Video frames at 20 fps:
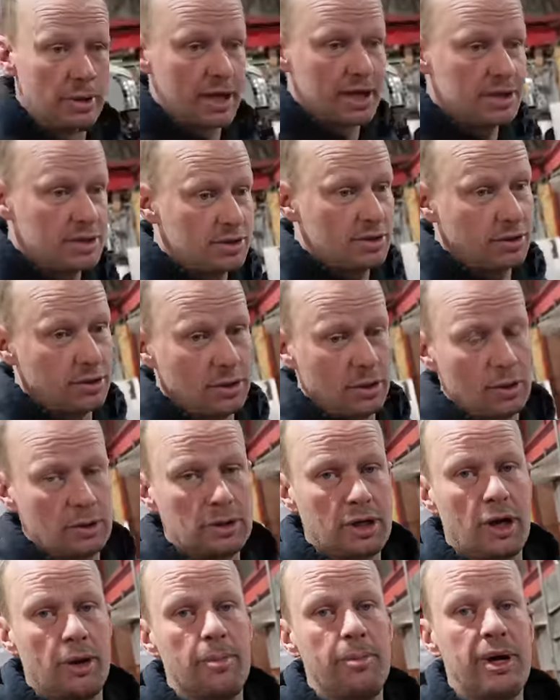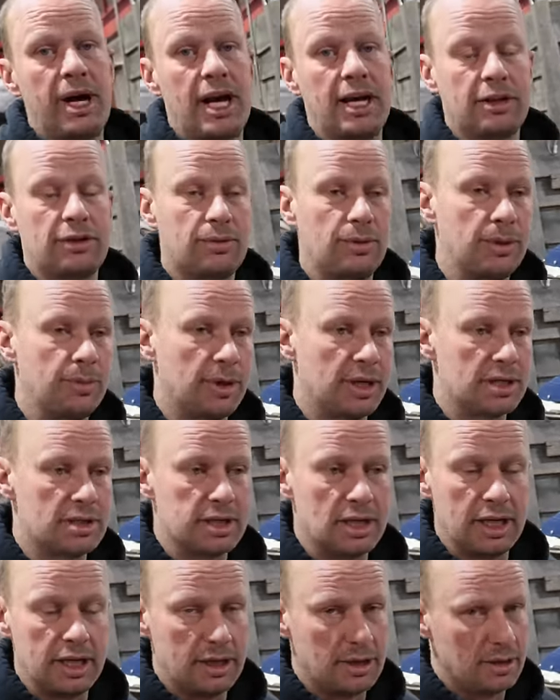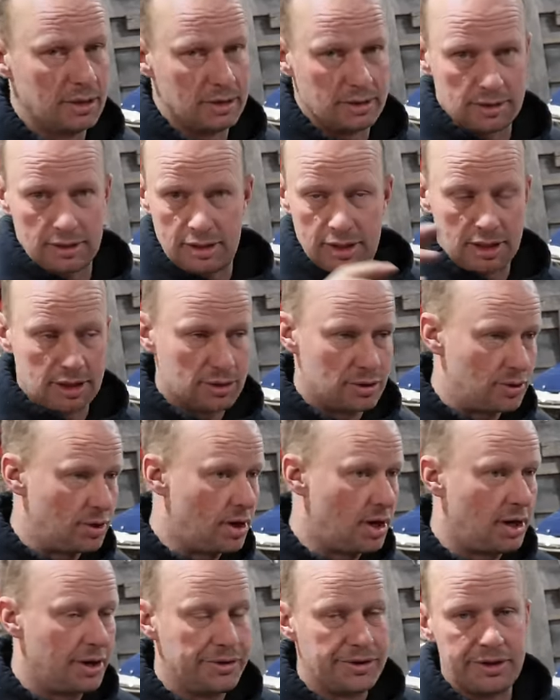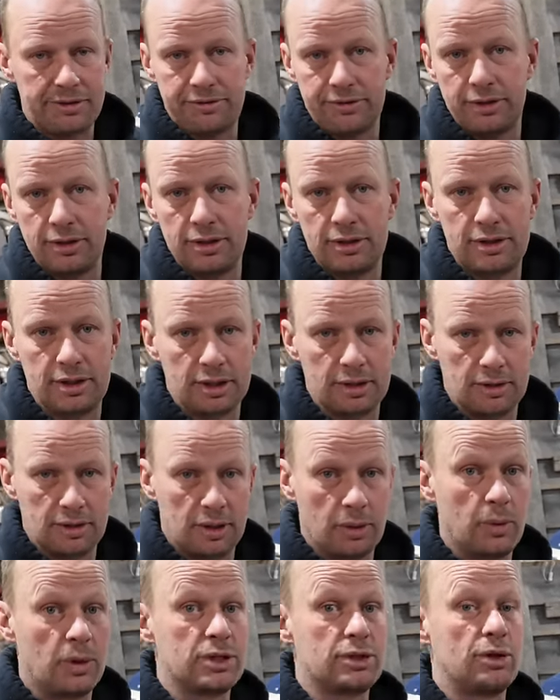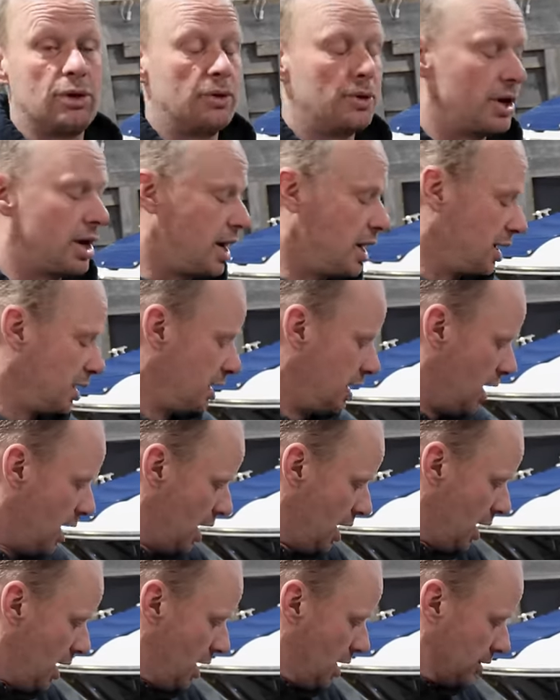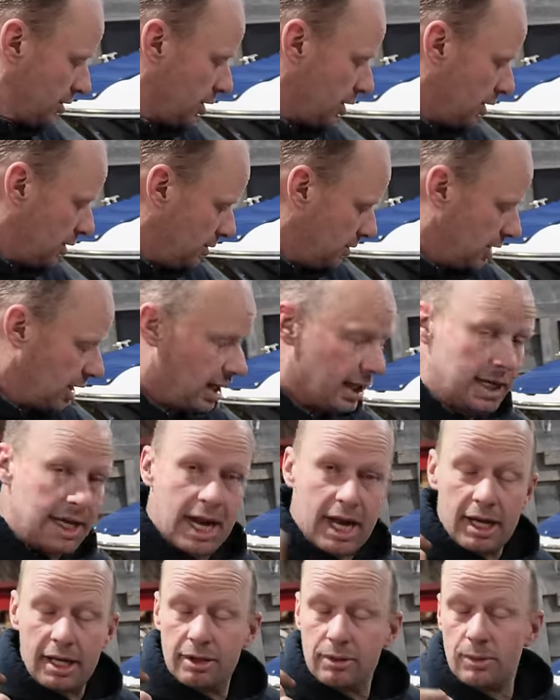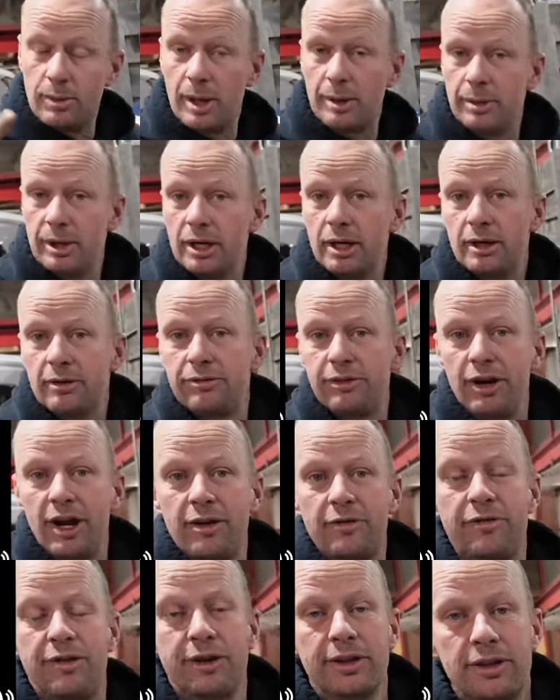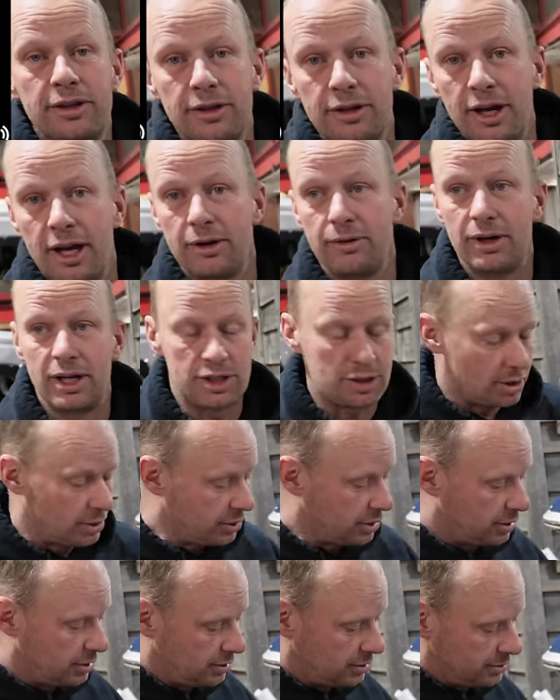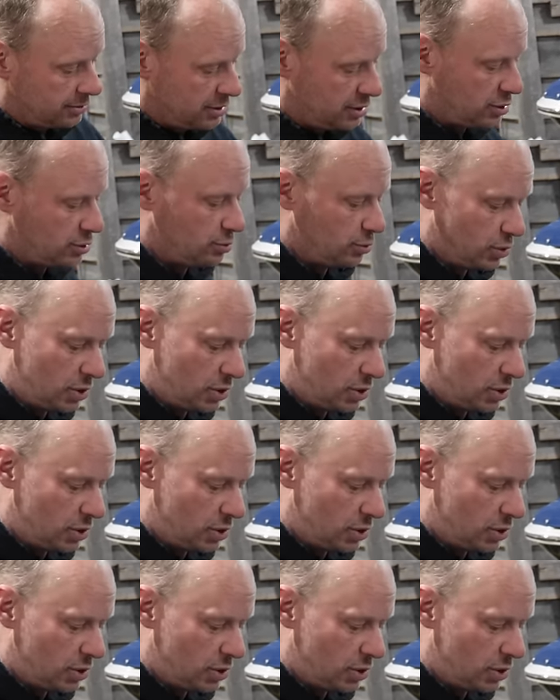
miss, so you don't come back three months later and things are all different and you're like, what's going on? So uh, yeah, and remember, if you're not filthy, you're not rich. Although this is